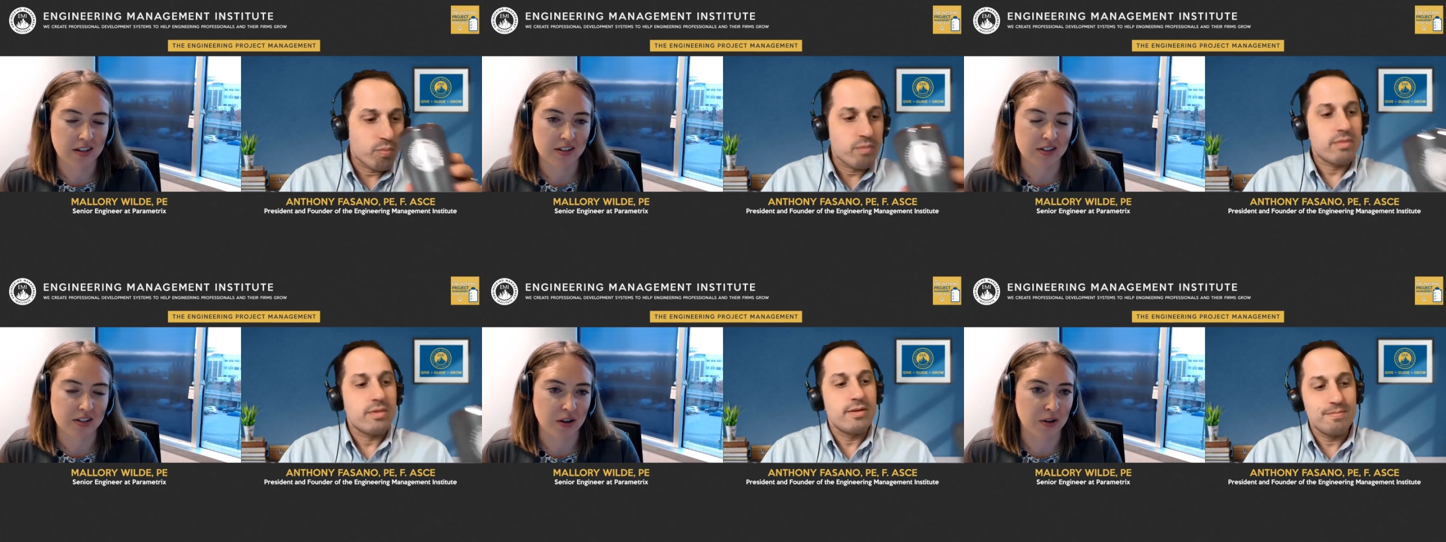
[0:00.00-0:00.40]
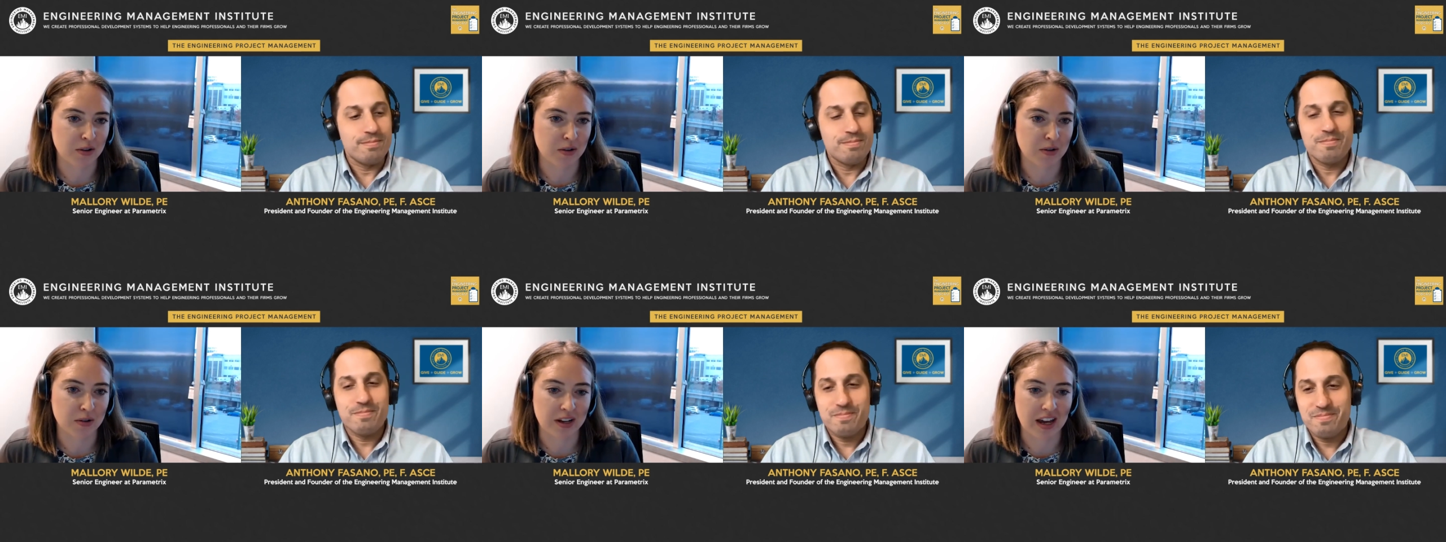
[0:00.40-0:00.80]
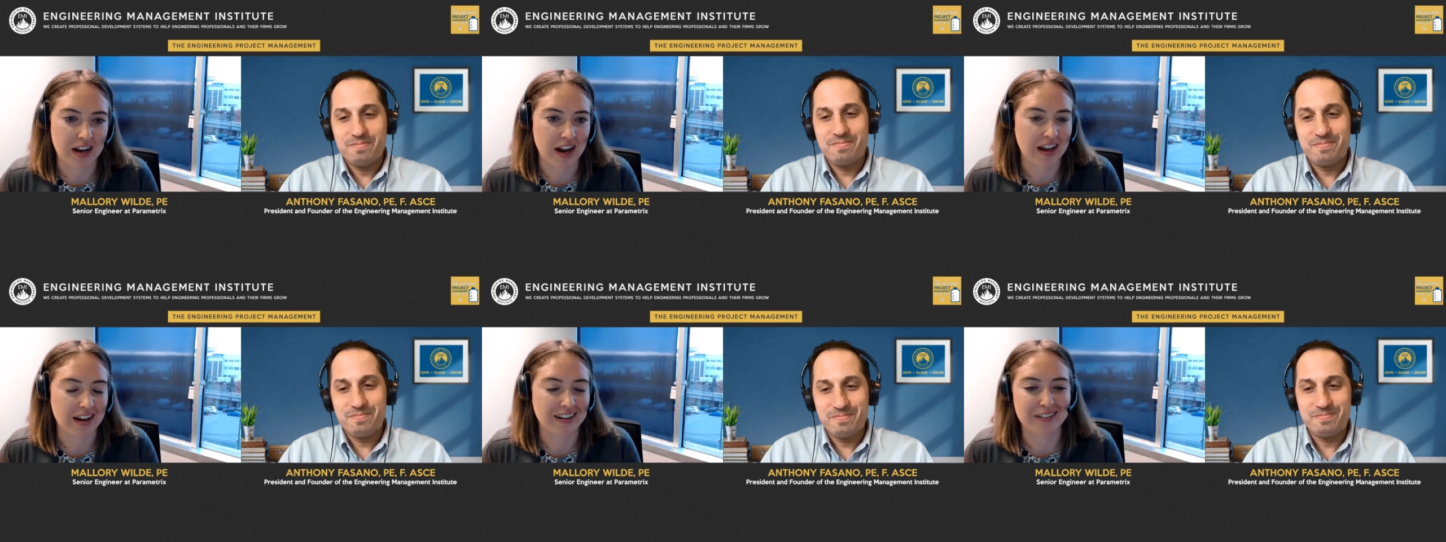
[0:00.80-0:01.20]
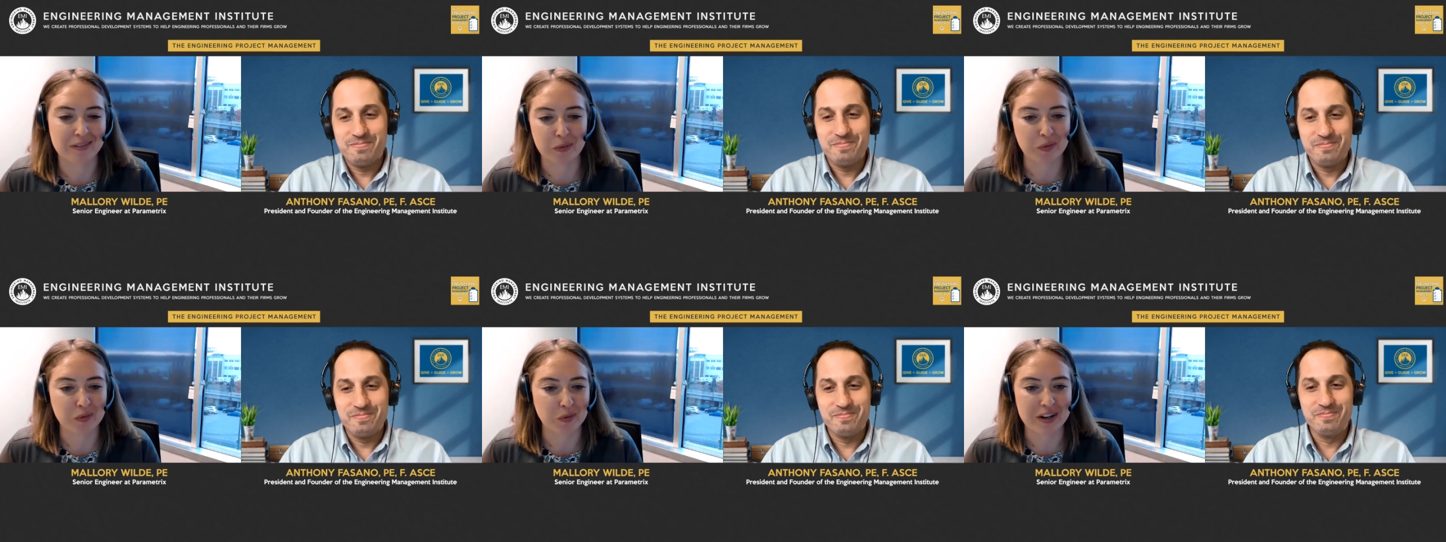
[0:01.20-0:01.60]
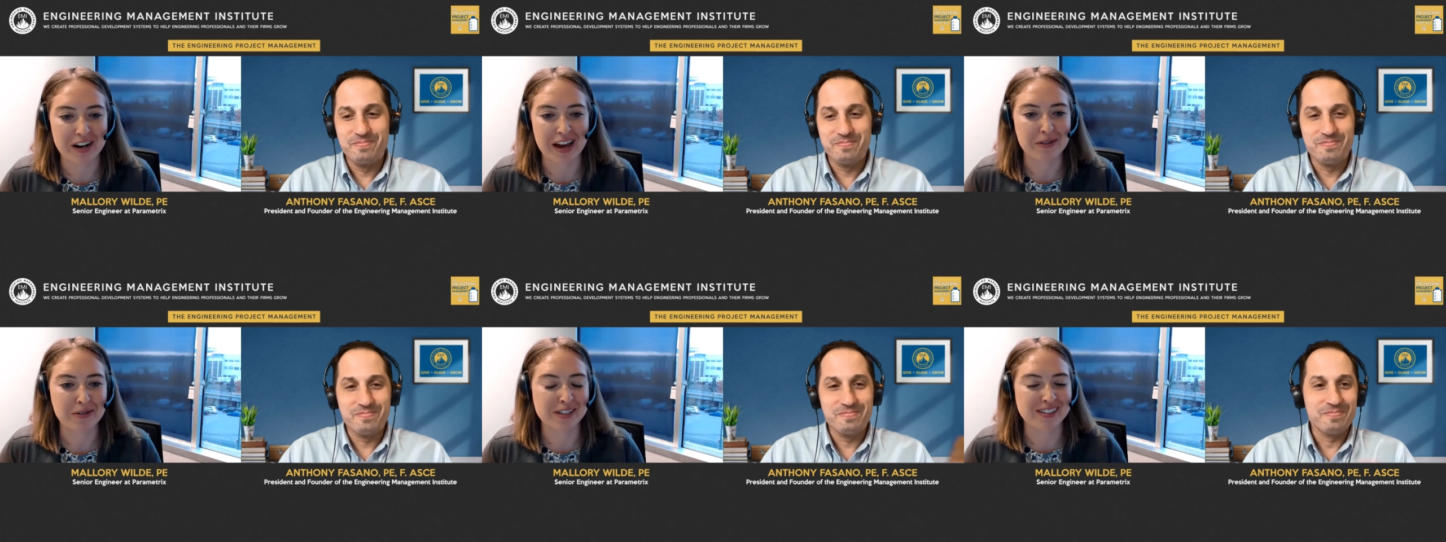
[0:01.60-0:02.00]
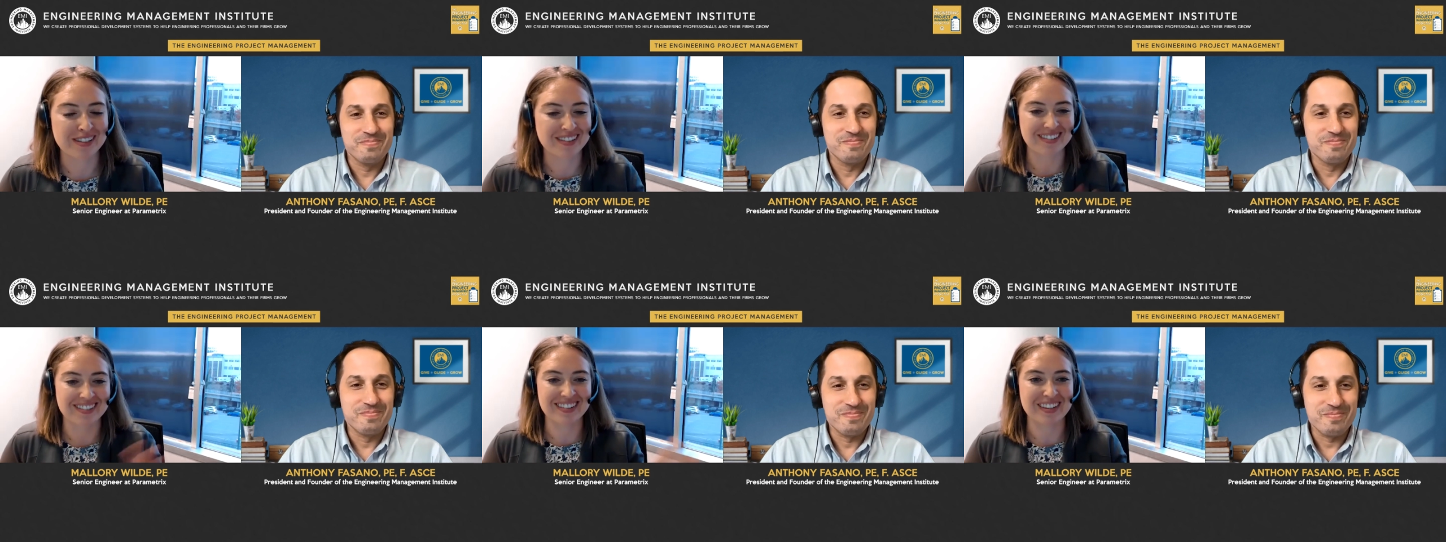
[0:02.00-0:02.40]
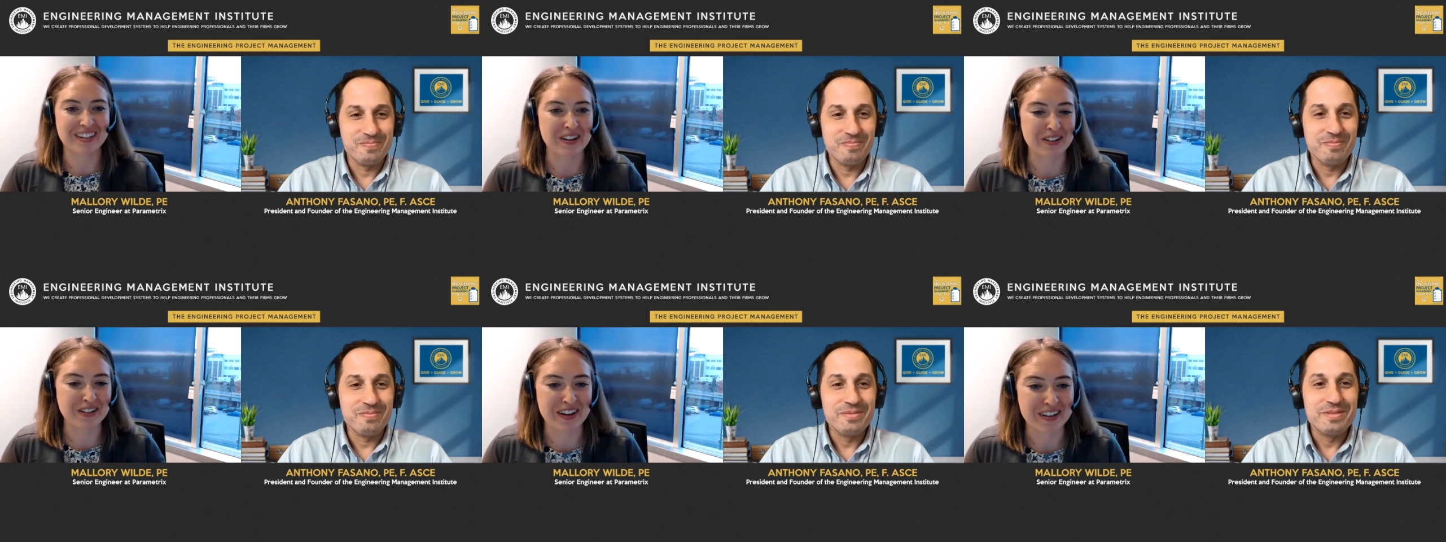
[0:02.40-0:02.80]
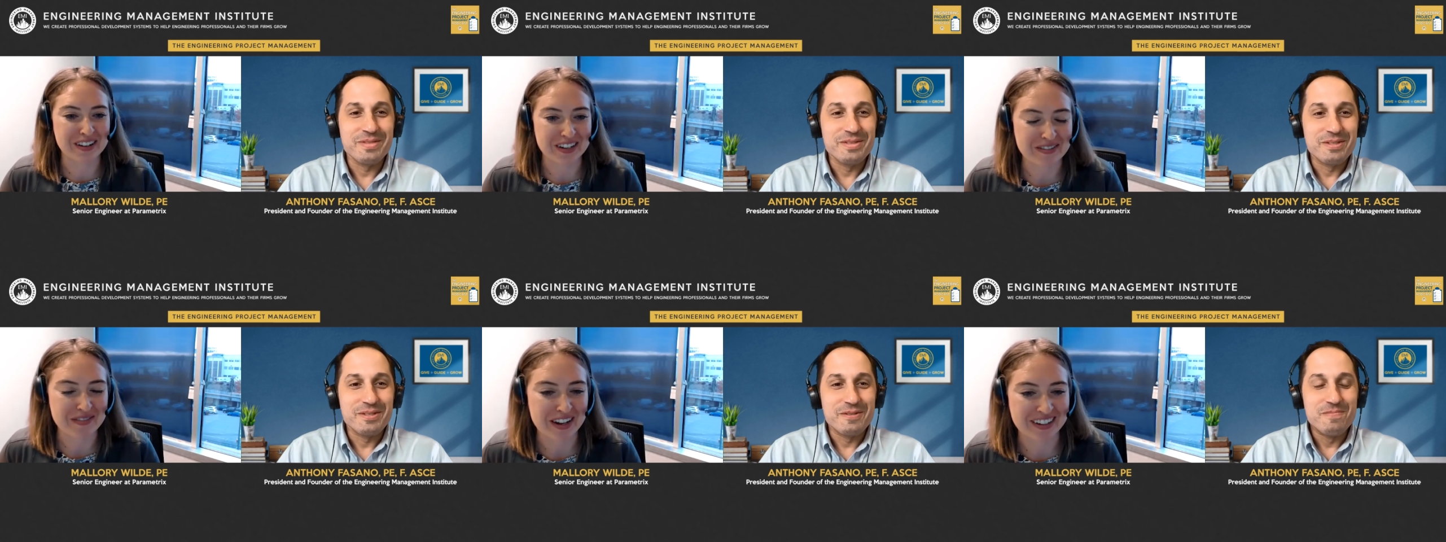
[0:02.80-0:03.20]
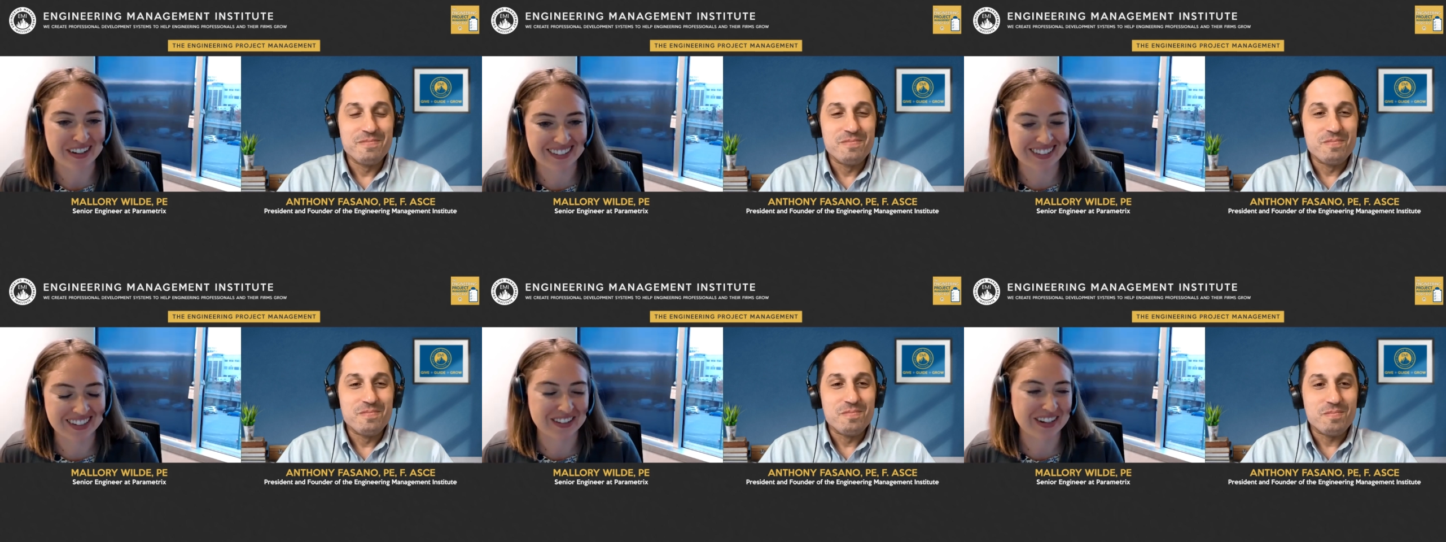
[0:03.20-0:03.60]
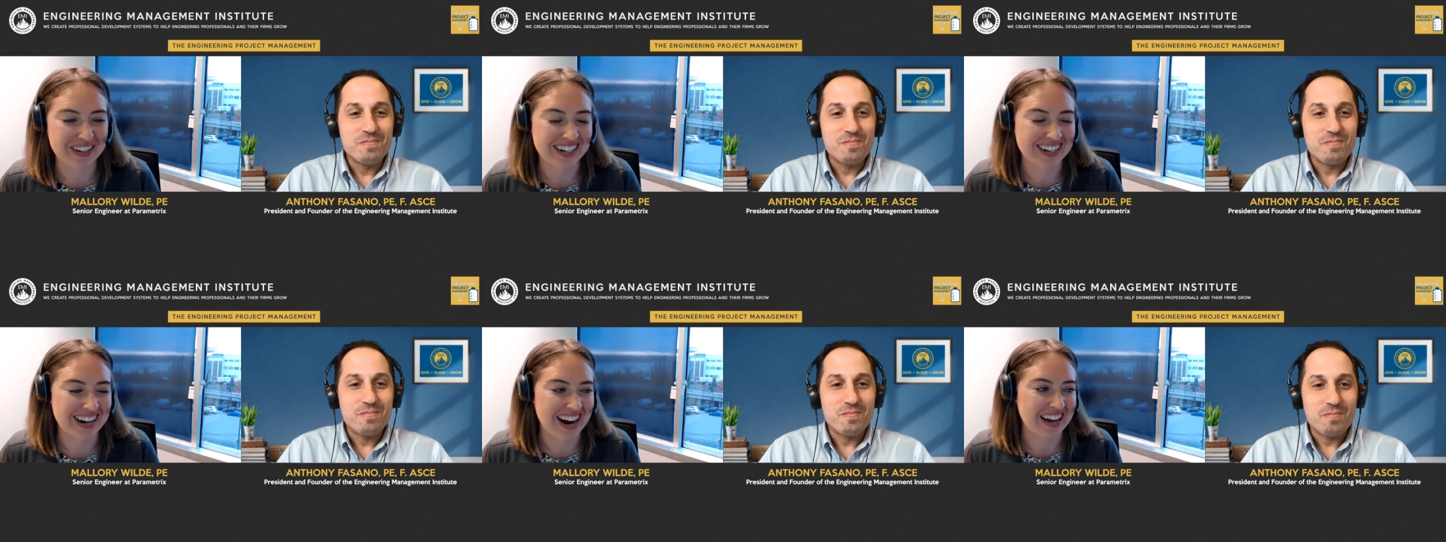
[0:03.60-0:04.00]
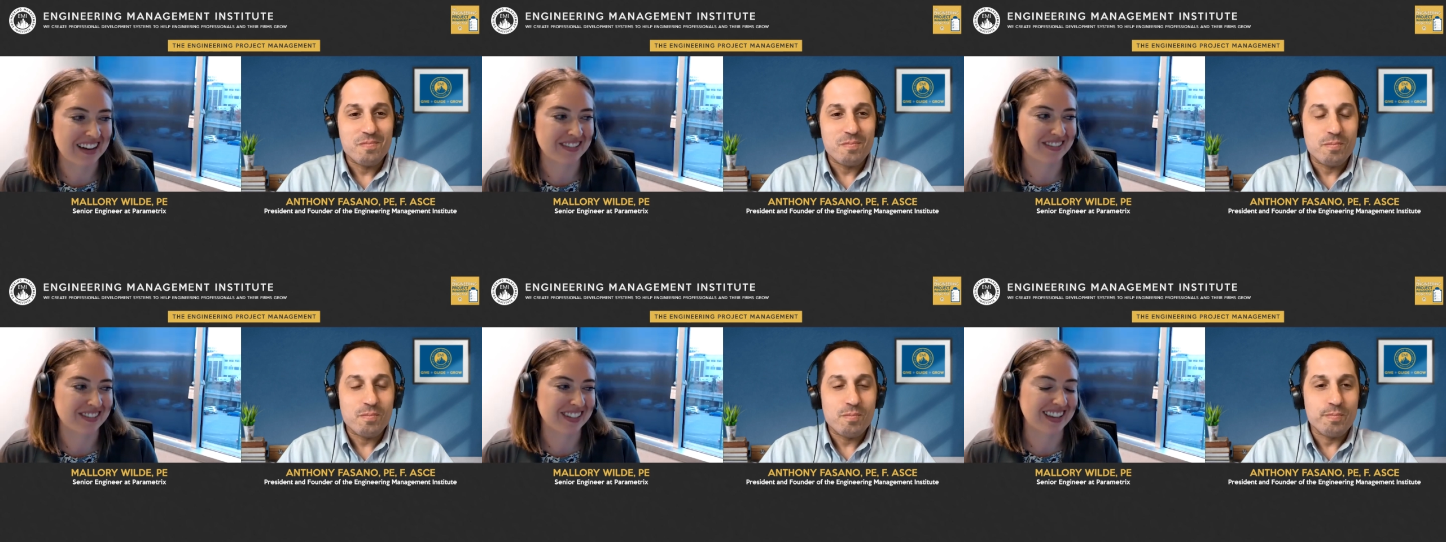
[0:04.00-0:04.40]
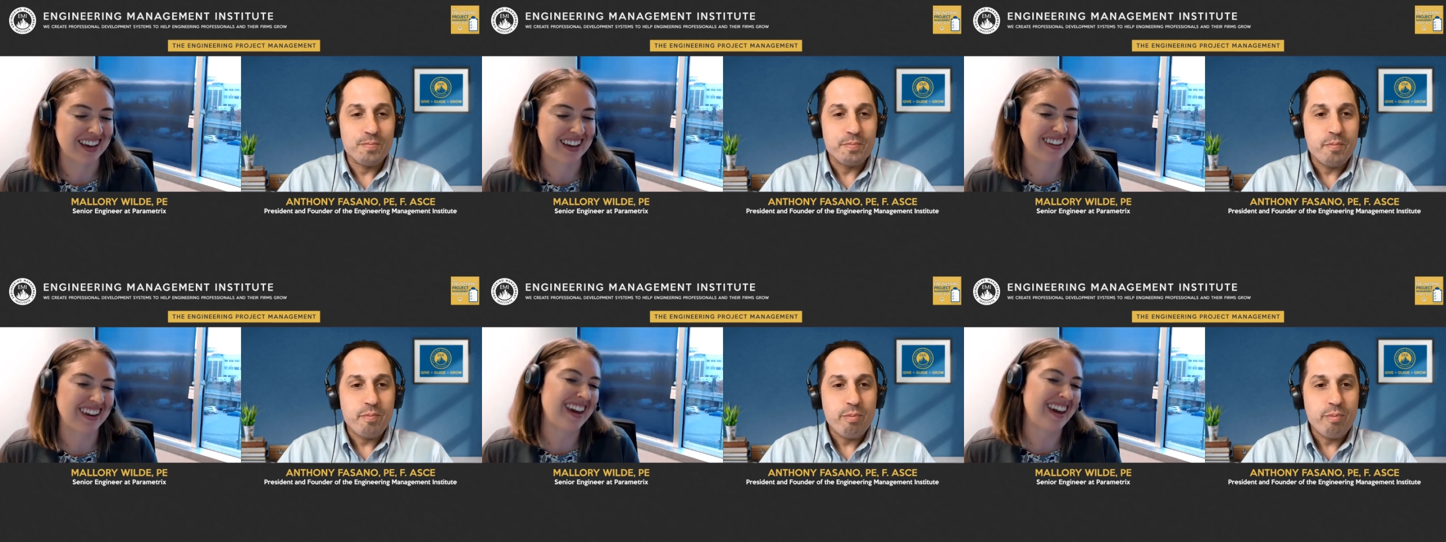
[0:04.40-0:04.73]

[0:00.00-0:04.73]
Speaker 1: So mm-hmm. and and when I was you know younger in my career, I was like,